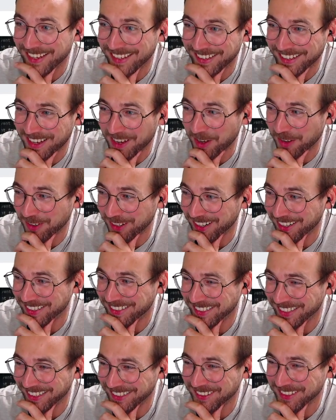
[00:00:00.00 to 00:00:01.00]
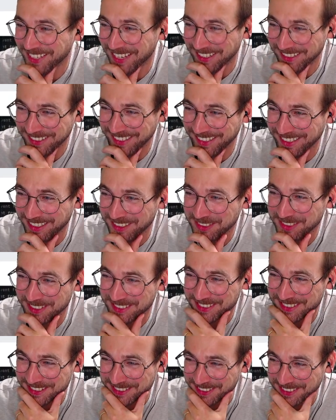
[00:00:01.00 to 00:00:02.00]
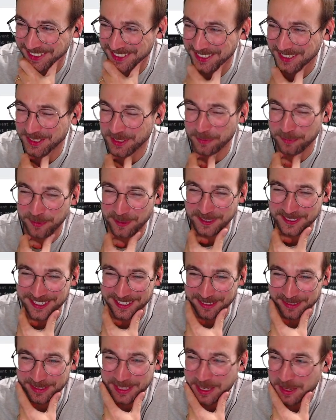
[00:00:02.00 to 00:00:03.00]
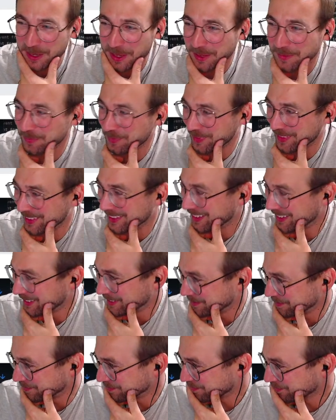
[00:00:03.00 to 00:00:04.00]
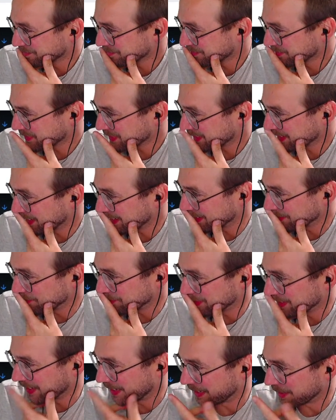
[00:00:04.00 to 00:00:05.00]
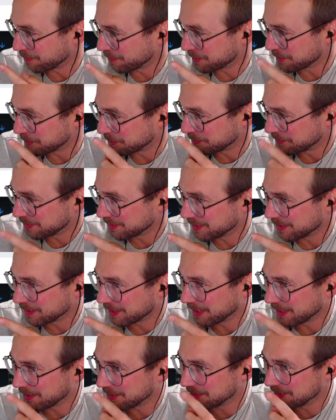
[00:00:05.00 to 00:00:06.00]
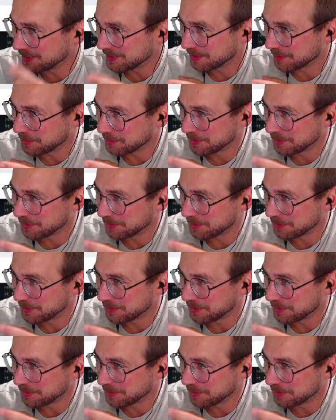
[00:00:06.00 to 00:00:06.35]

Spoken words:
All right. Oh yeah. I just saw it in your bookshelf. I have to. Okay, so